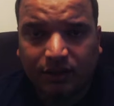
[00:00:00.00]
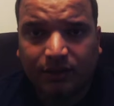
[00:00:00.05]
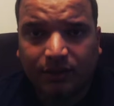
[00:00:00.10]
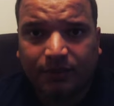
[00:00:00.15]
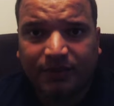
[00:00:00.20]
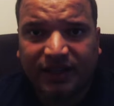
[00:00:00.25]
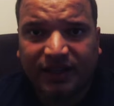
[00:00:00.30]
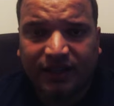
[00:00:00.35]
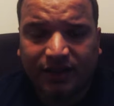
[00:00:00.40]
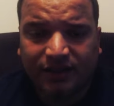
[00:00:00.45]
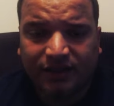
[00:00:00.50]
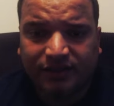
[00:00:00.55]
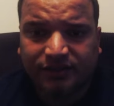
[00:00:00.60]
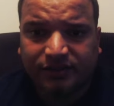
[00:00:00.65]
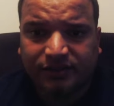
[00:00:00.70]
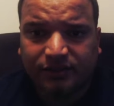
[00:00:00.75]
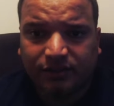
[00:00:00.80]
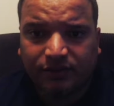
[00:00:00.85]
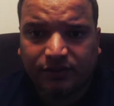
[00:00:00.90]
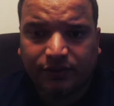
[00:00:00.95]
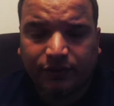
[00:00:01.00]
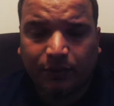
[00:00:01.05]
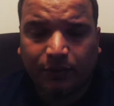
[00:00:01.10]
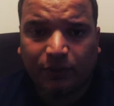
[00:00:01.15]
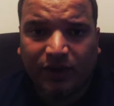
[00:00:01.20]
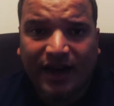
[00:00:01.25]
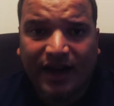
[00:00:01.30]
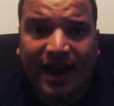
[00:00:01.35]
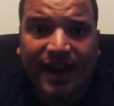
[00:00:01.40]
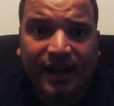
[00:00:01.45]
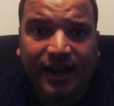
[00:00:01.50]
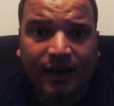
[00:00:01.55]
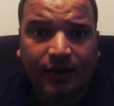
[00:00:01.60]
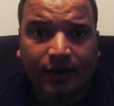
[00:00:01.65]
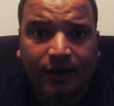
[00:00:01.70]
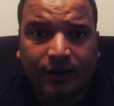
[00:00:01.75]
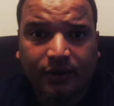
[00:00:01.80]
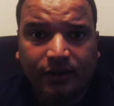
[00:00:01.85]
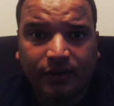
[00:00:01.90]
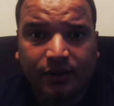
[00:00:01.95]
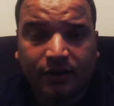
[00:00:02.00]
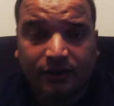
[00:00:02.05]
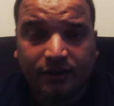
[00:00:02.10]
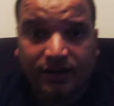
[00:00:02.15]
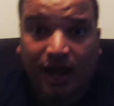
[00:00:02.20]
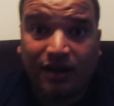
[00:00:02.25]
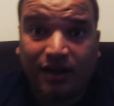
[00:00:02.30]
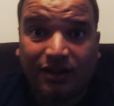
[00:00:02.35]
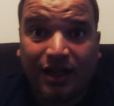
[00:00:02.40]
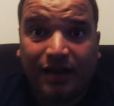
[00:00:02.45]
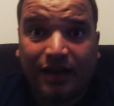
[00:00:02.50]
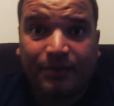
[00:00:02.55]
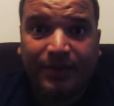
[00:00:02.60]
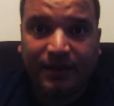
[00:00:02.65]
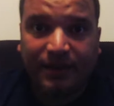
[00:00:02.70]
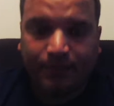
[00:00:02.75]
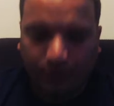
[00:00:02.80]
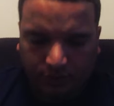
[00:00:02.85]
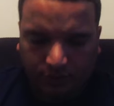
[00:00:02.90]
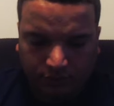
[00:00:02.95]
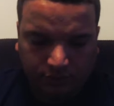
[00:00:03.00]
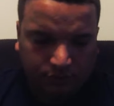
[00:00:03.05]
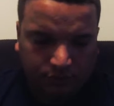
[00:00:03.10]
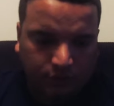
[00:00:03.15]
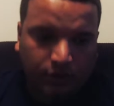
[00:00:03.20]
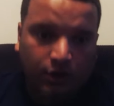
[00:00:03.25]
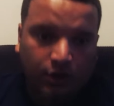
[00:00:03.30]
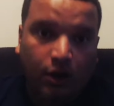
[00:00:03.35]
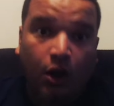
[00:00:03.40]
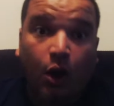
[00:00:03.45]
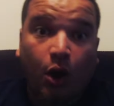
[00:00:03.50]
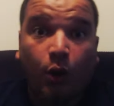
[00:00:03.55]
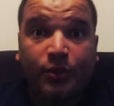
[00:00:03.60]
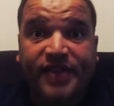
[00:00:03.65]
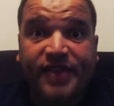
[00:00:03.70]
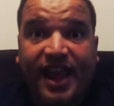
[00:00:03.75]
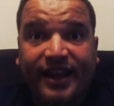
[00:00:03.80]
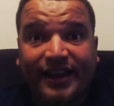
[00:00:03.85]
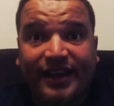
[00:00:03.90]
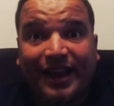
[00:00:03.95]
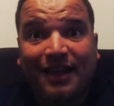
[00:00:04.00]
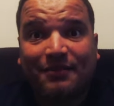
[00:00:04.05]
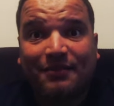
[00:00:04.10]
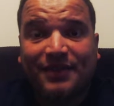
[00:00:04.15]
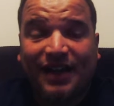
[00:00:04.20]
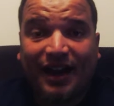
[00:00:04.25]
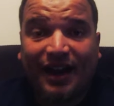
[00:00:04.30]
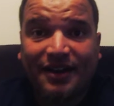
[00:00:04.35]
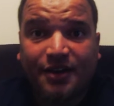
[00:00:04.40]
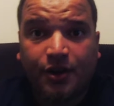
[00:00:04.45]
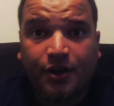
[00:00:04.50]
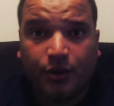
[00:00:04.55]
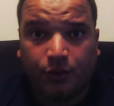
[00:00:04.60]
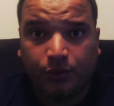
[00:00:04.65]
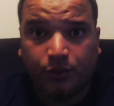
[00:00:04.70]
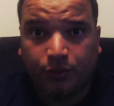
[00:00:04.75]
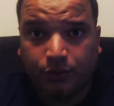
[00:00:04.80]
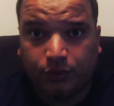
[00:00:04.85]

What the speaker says: Because from what I hear, not a lot of people own that game that I know.